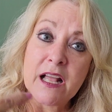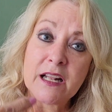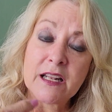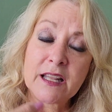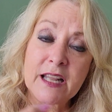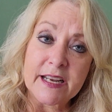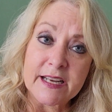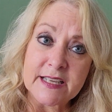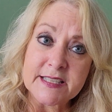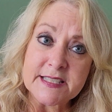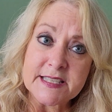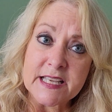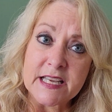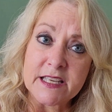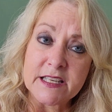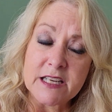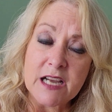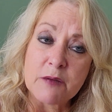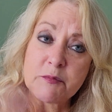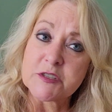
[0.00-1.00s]
Like I
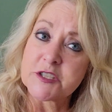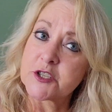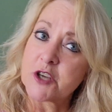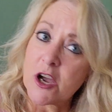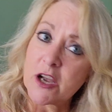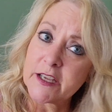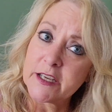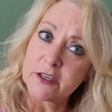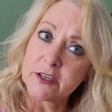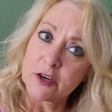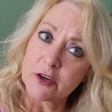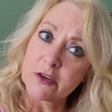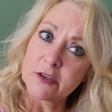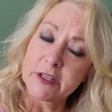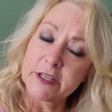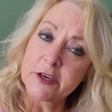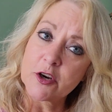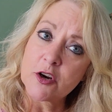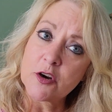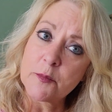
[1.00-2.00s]
said, I was talking
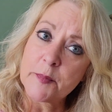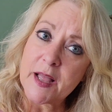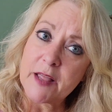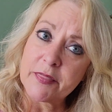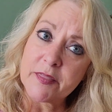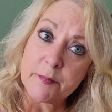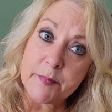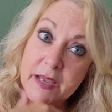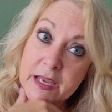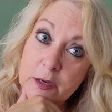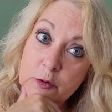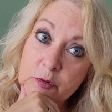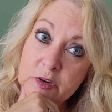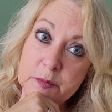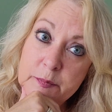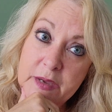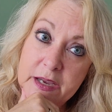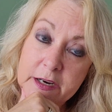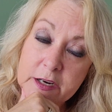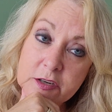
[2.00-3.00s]
earlier about the Bakery
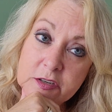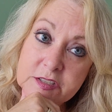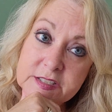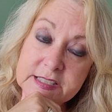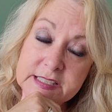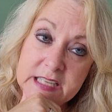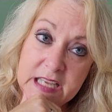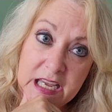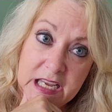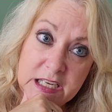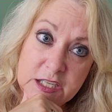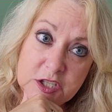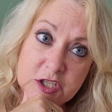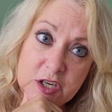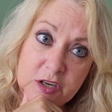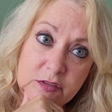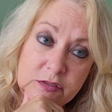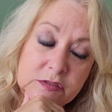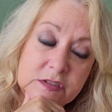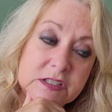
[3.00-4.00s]
Bears, Kay
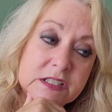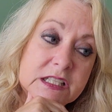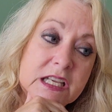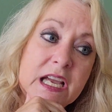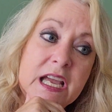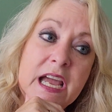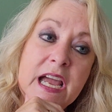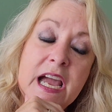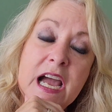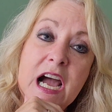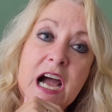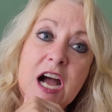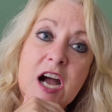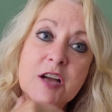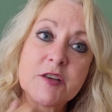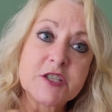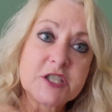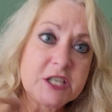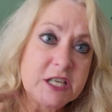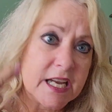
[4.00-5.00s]
Jones.
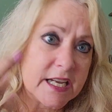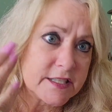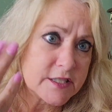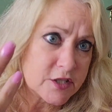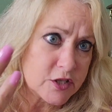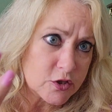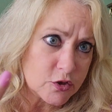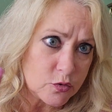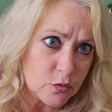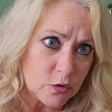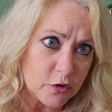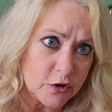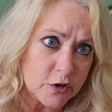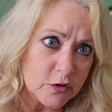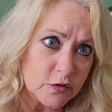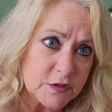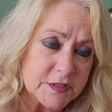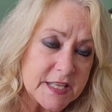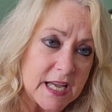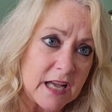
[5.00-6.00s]
She has
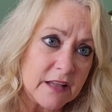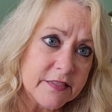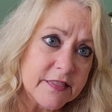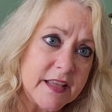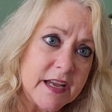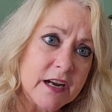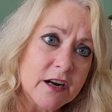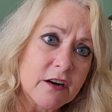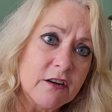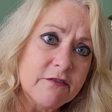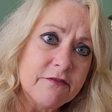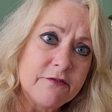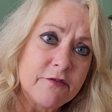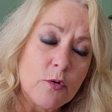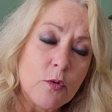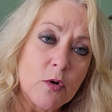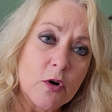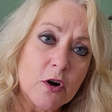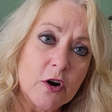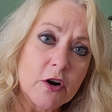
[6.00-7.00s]
tutorials out there
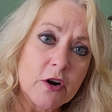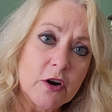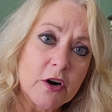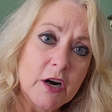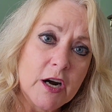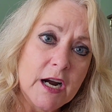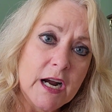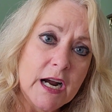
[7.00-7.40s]
for